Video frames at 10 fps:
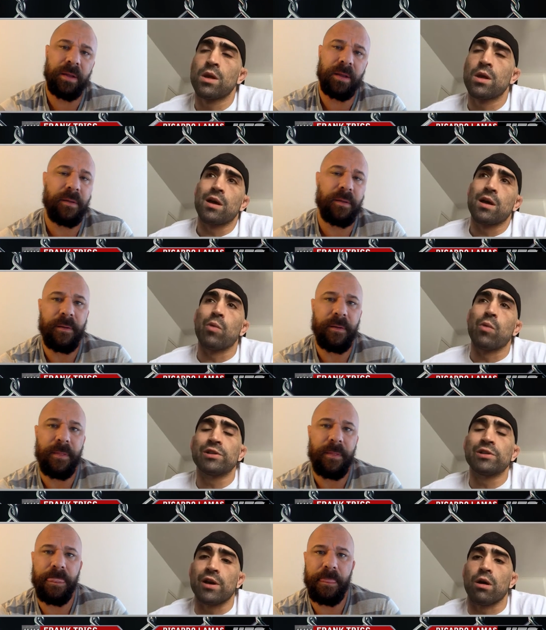Speaker 1: I wouldn't
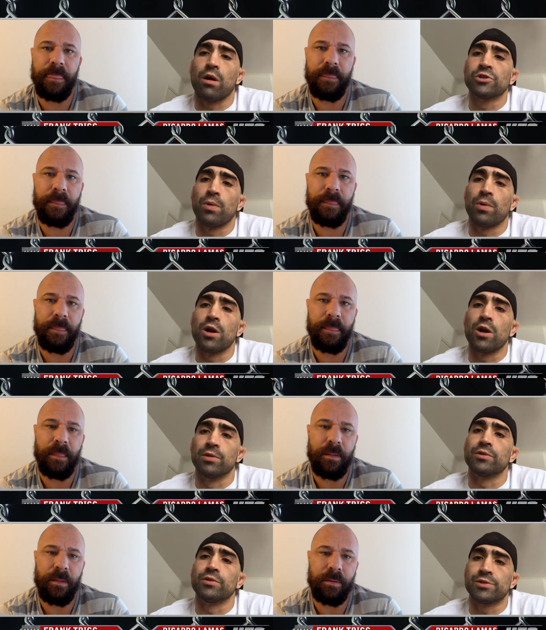say hard sparring, but
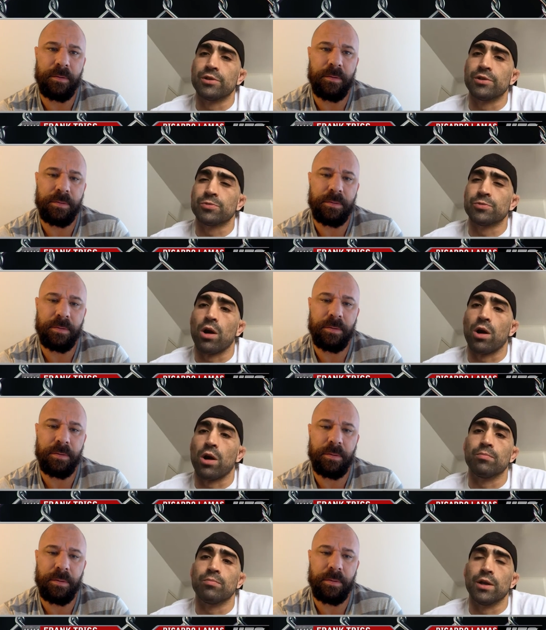there's still sparring.
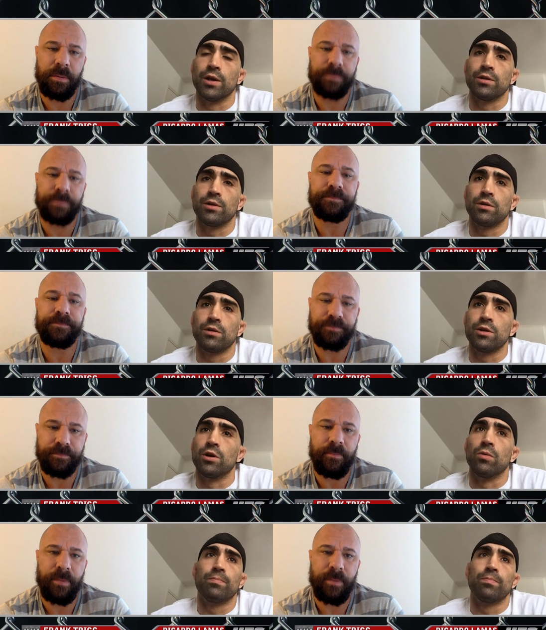But you
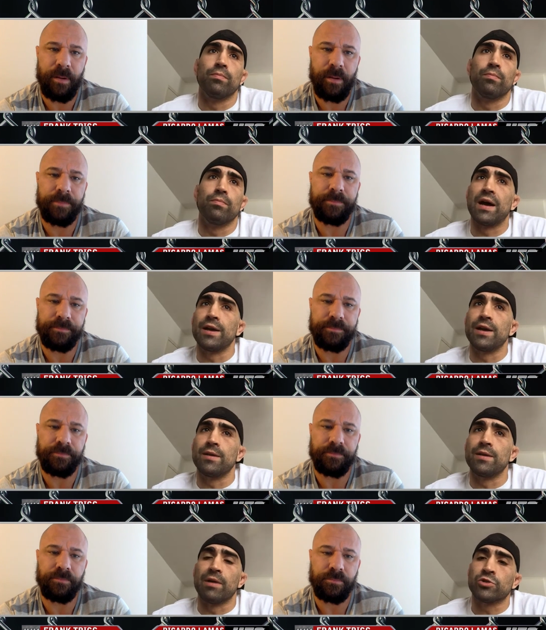know, my
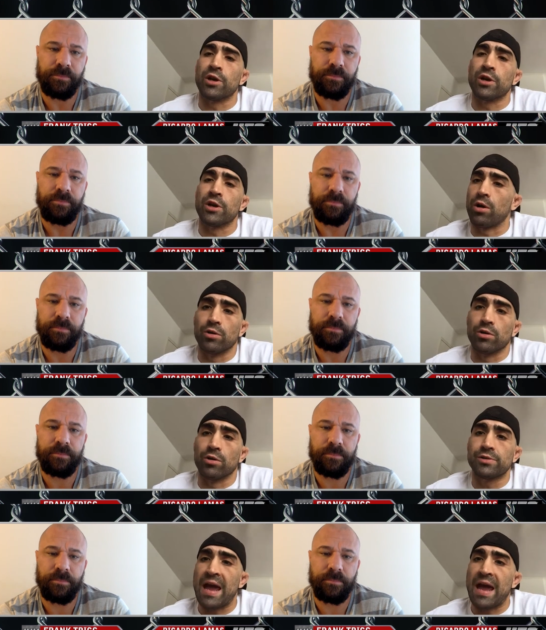my training
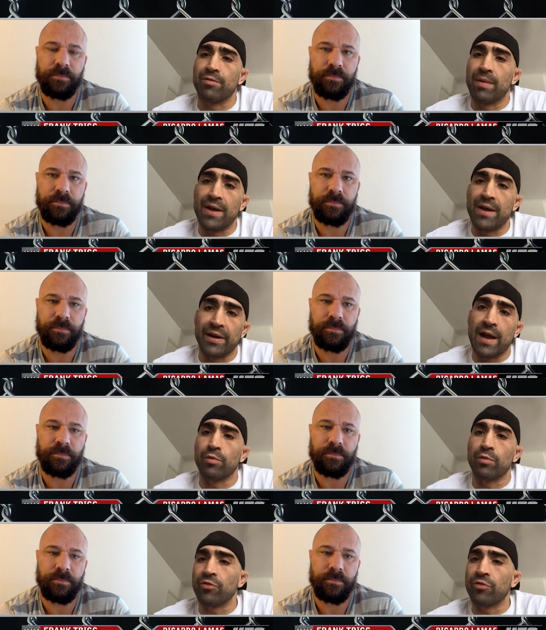partners have in mind that I have
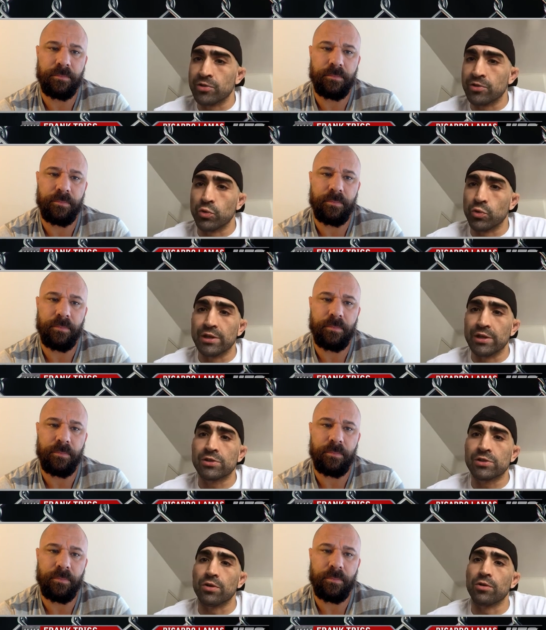a fight in two weeks,
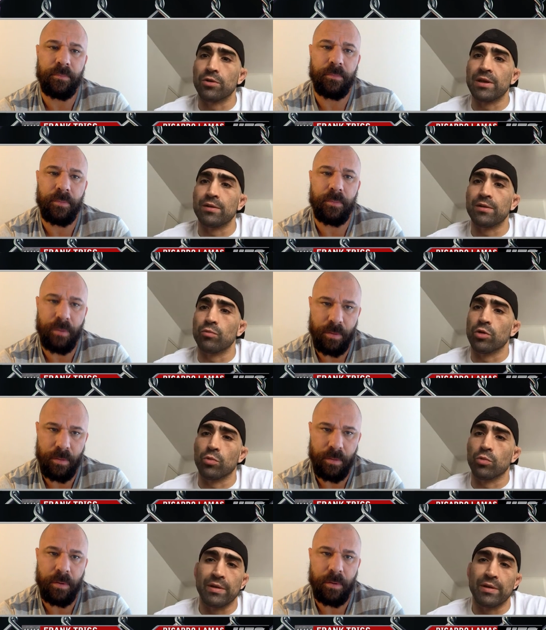so they're being we're
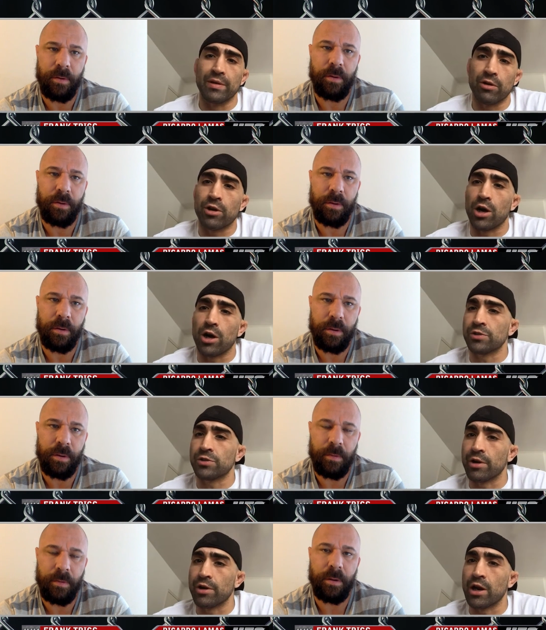we're being very cautious,
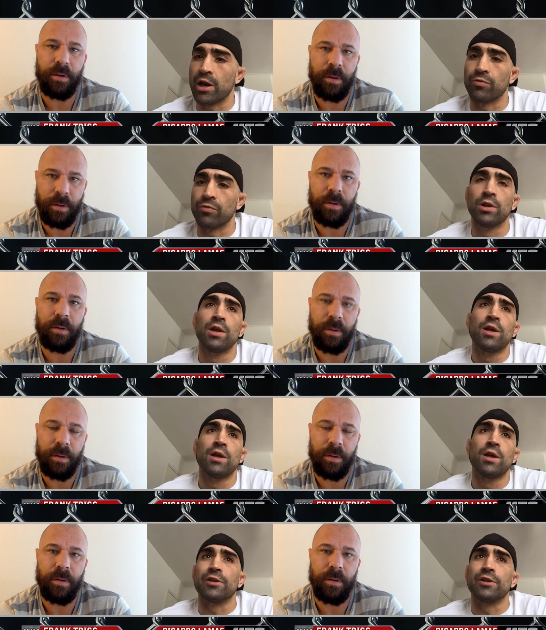very careful,
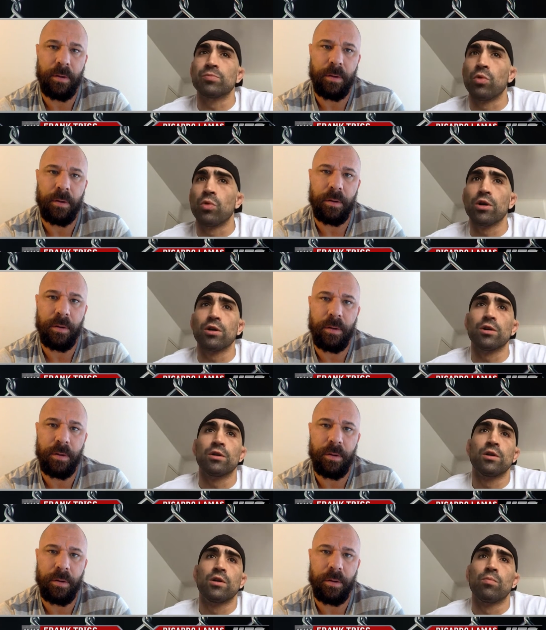and it's
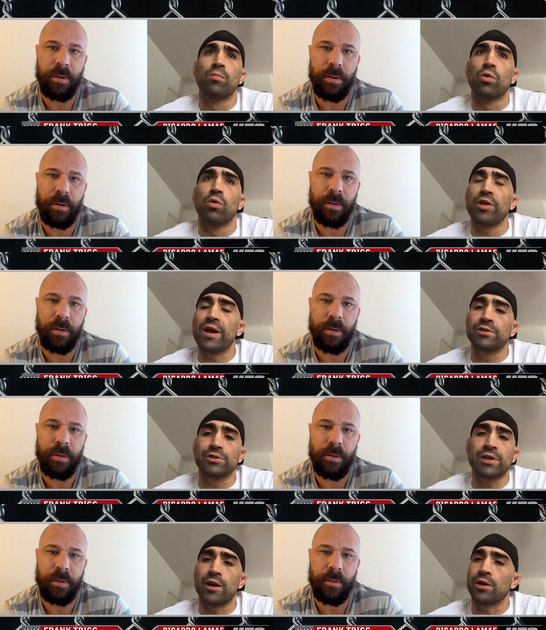more more like
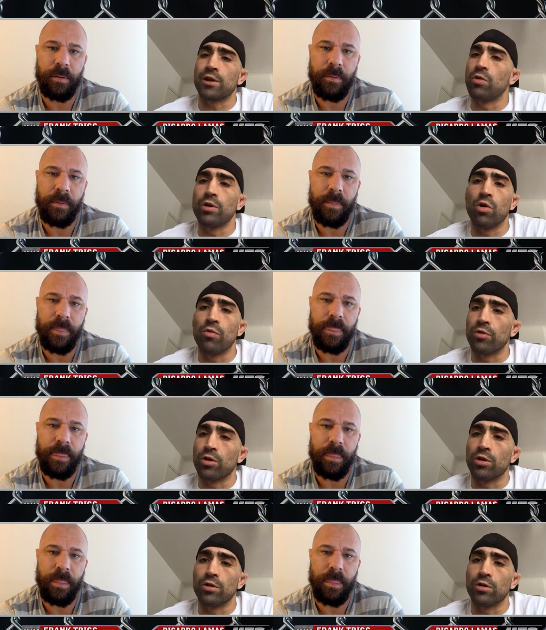just kind of going
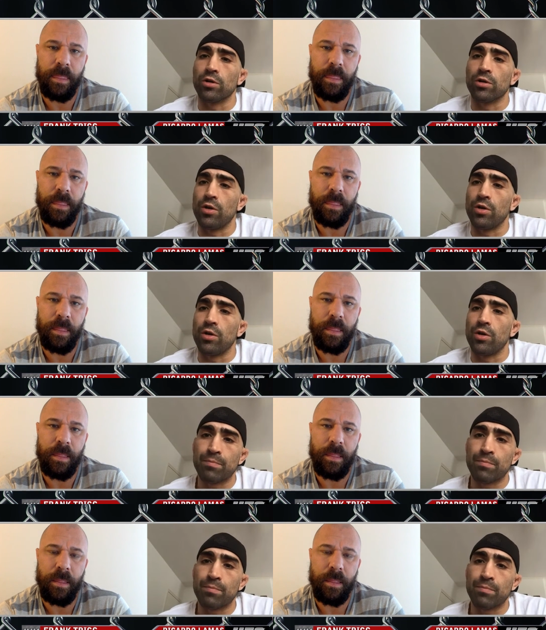over all the game
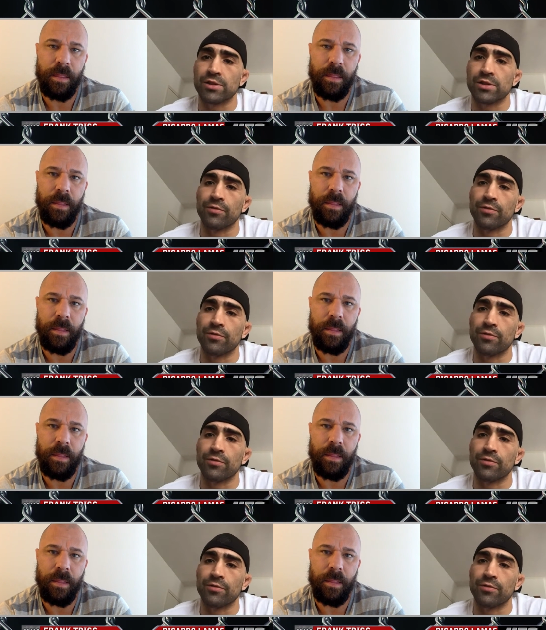plan stuff